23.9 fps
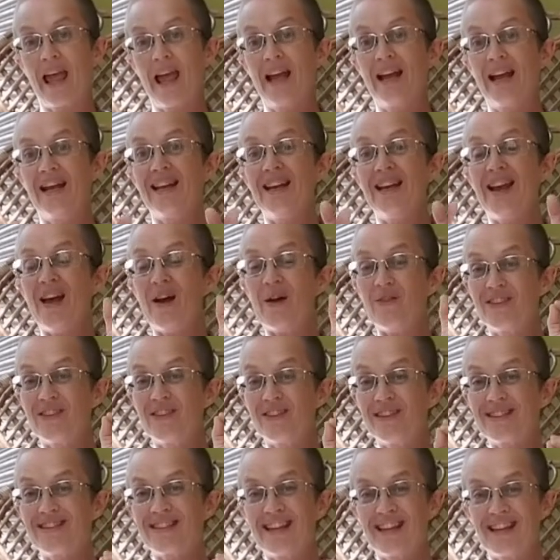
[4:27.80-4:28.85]
Now,
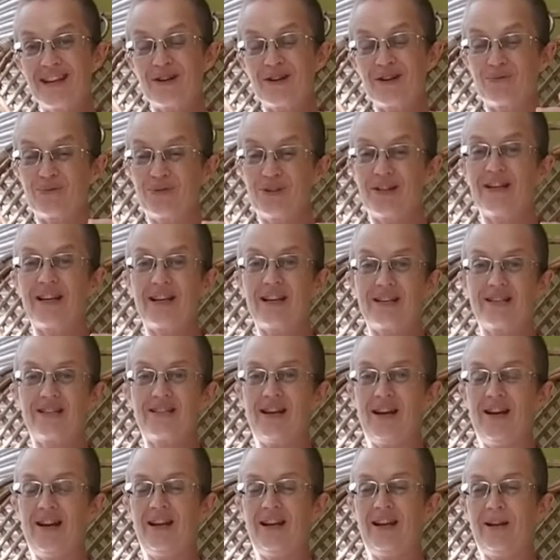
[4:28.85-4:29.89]
this can get really
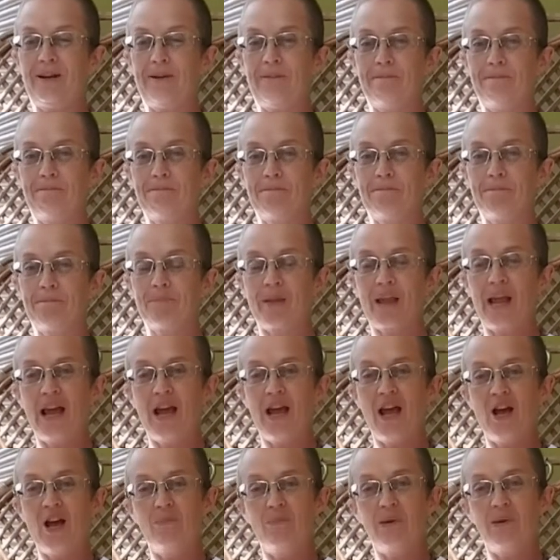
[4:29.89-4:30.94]
exciting
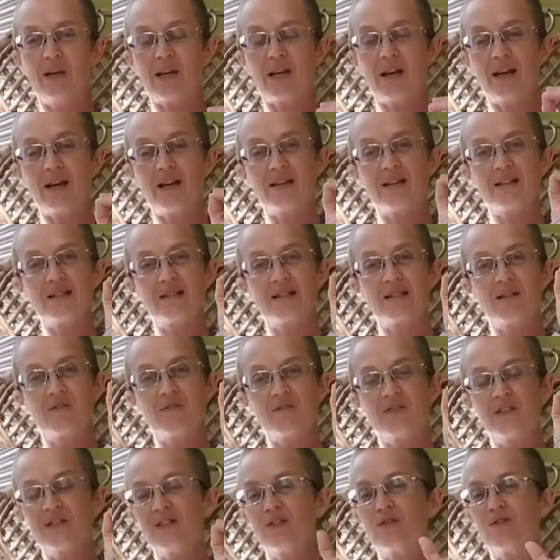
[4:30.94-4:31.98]
because the
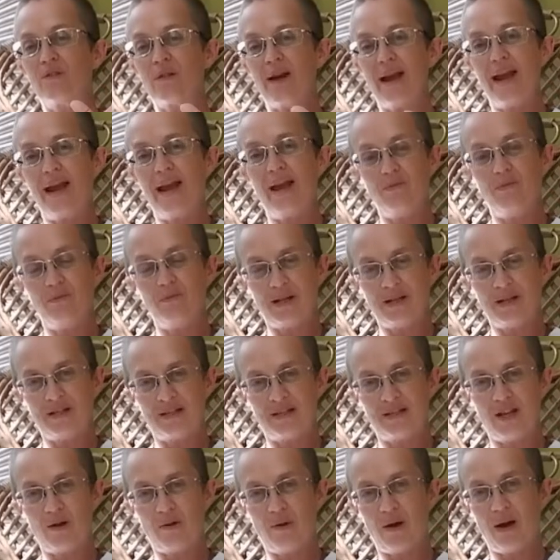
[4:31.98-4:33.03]
physical ailments
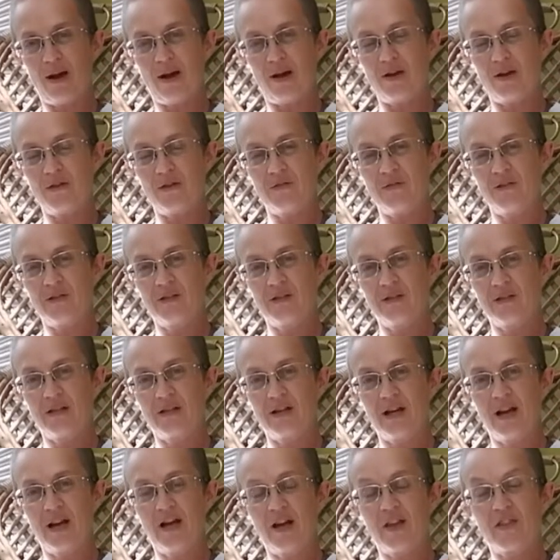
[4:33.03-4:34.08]
that you have,
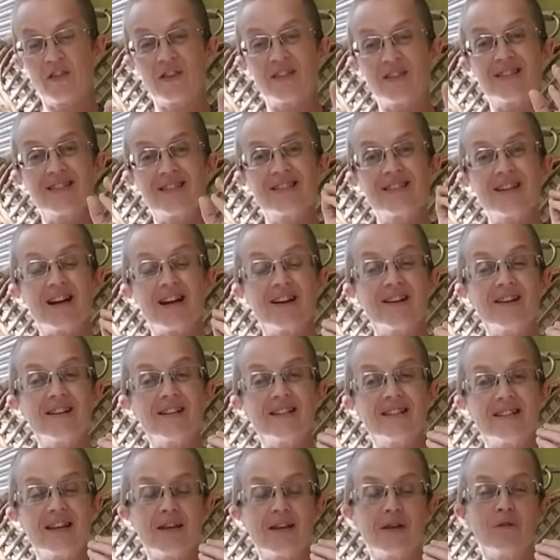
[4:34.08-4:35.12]
the
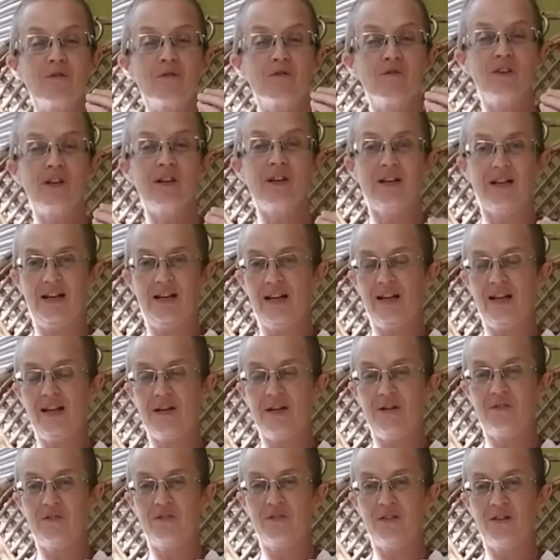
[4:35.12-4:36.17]
stuckness that you feel in
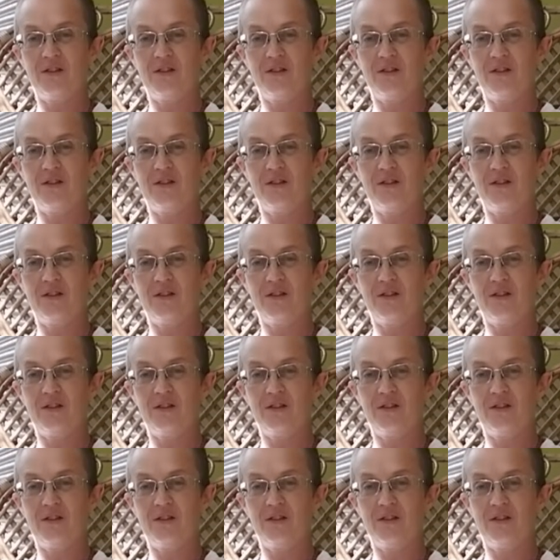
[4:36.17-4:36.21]
life,